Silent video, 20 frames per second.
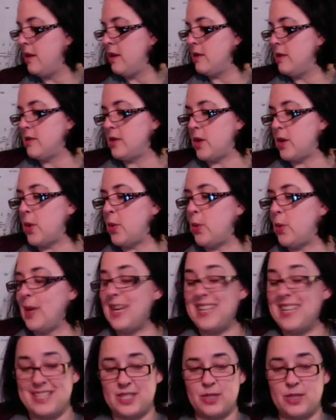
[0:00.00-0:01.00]
So
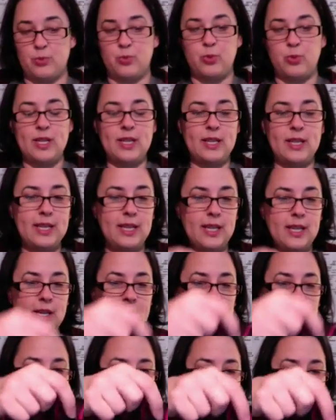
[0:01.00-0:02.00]
it's
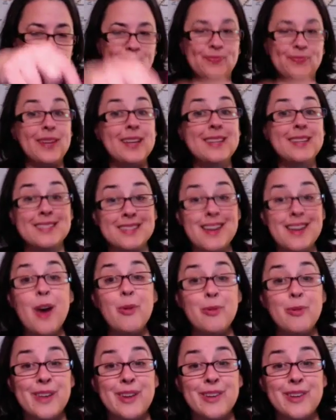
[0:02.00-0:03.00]
not
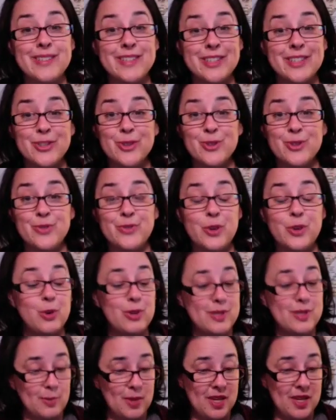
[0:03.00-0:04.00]
without its issues,
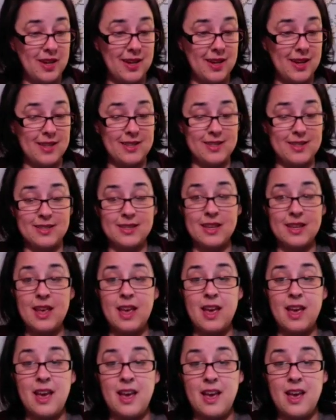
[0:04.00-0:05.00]
folks, because
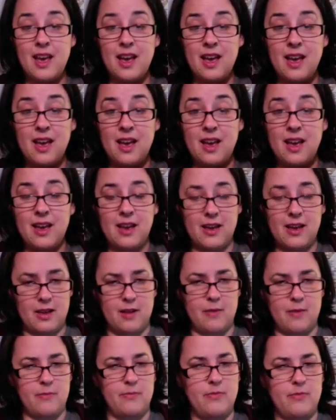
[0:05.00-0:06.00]

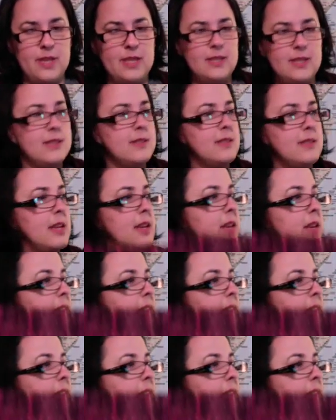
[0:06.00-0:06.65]
this